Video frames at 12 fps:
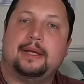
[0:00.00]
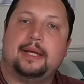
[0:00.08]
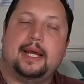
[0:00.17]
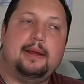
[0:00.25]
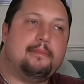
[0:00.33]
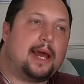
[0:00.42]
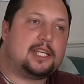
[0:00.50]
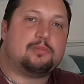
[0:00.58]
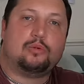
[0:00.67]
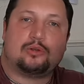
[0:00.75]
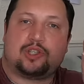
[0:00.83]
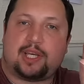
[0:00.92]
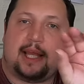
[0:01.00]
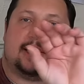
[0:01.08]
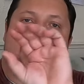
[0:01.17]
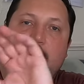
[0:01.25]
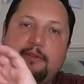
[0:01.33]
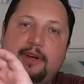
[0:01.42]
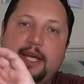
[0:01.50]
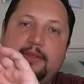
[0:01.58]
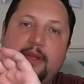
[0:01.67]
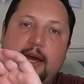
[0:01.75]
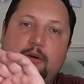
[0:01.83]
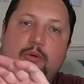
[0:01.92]
It makes more sense to have it in
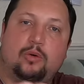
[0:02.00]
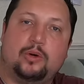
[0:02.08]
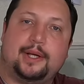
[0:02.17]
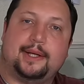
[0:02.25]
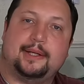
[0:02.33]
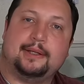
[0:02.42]
that order.